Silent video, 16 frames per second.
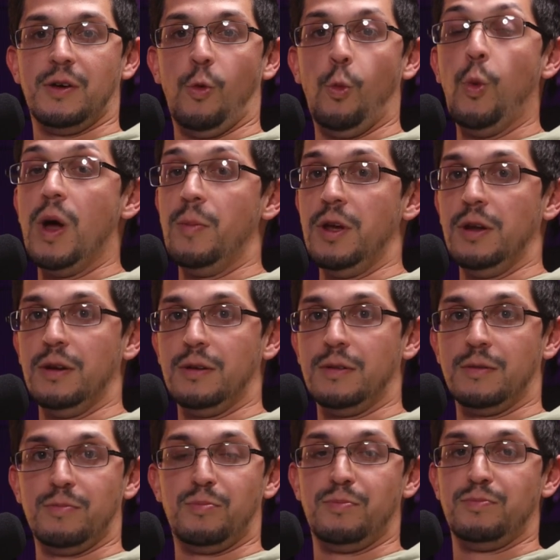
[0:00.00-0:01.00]

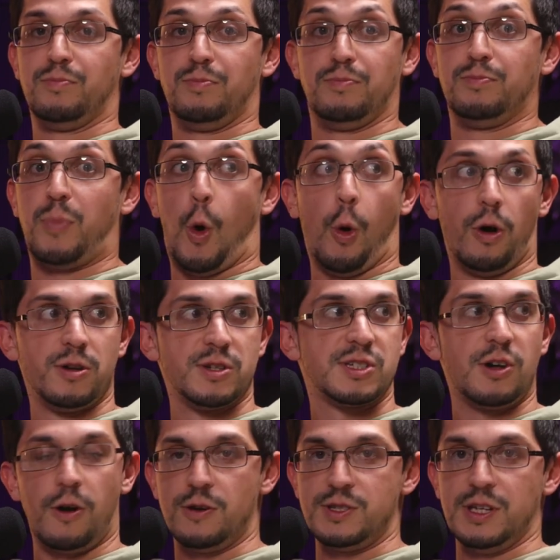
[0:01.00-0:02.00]
women, porn
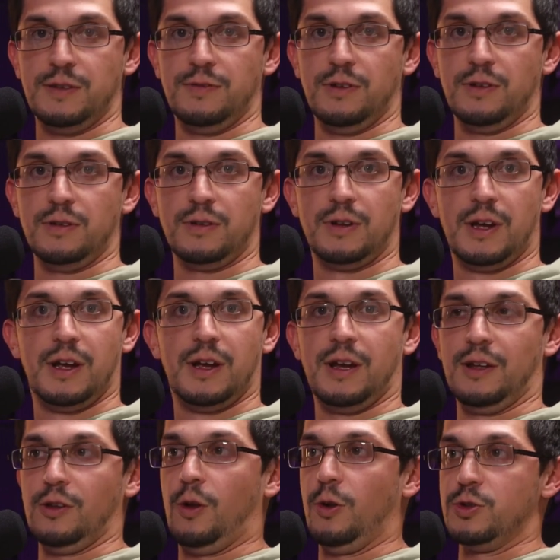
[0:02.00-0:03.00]
stars even,
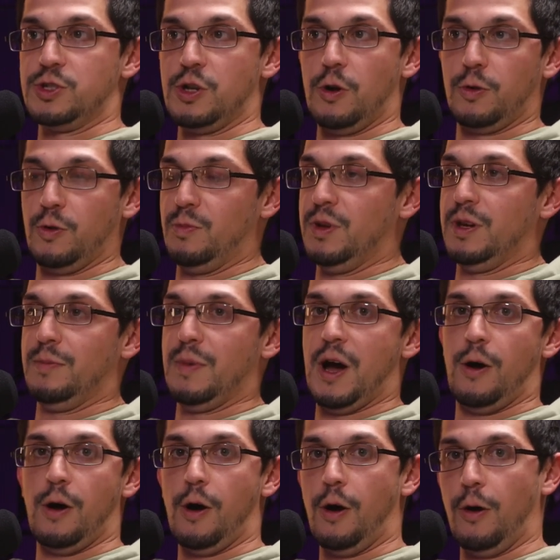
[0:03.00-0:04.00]
and the whole joke would be
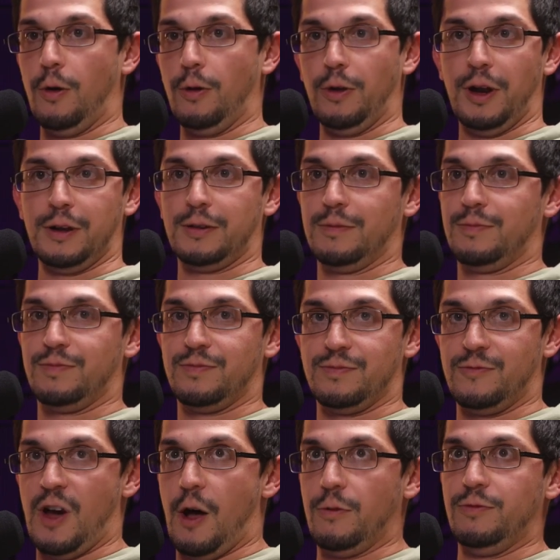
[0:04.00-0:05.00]
about, oh, like
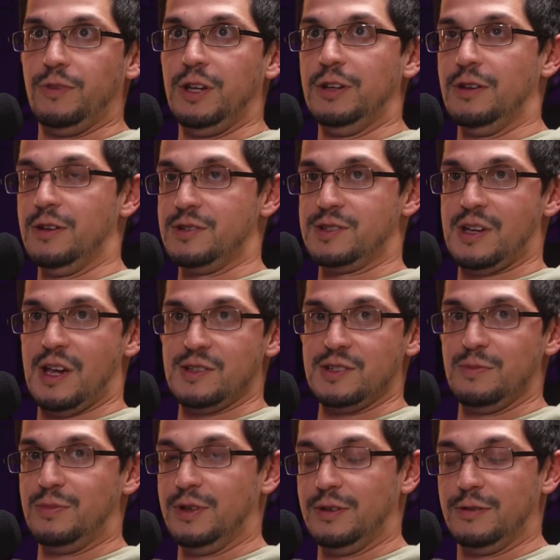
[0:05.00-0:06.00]
Val Venus as
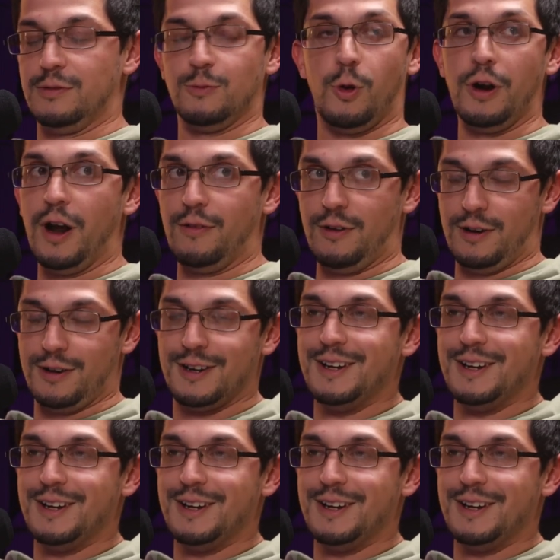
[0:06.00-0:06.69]
a big whatever.